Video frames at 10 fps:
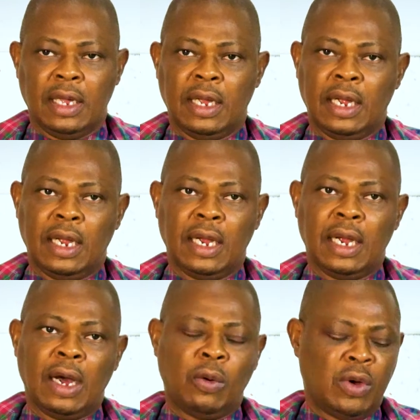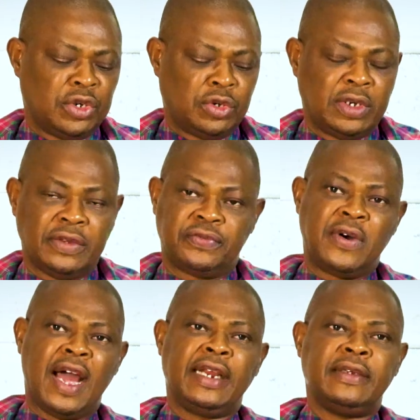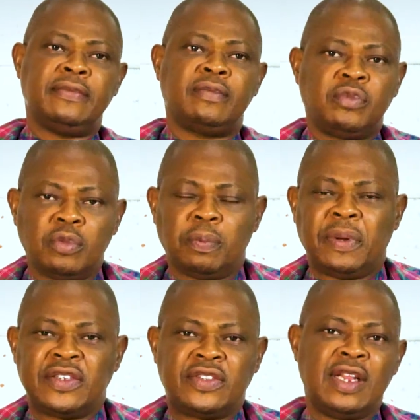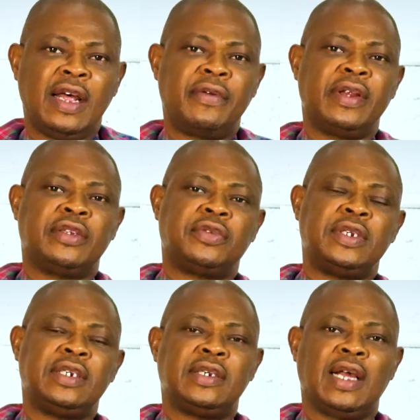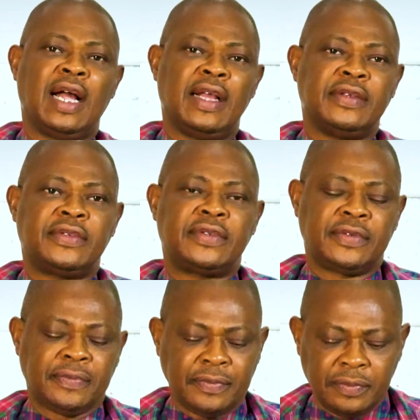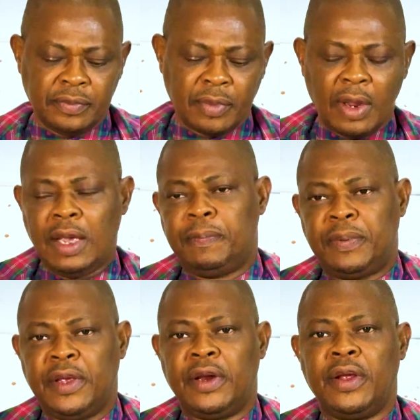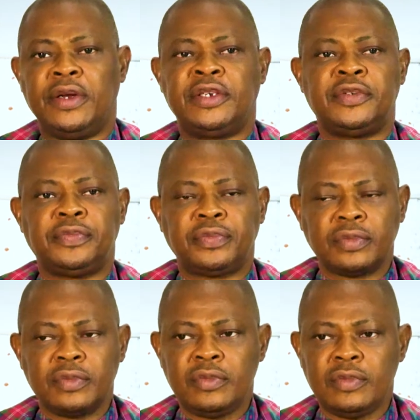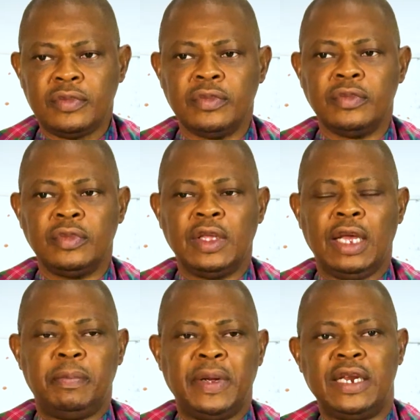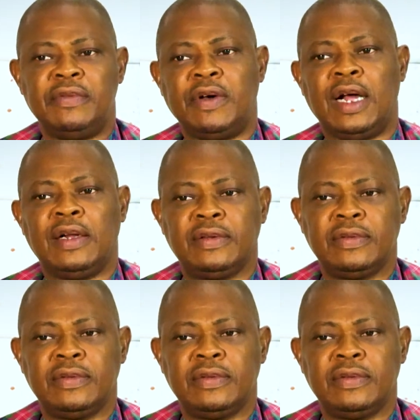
I want to define personal retreat as a period a believer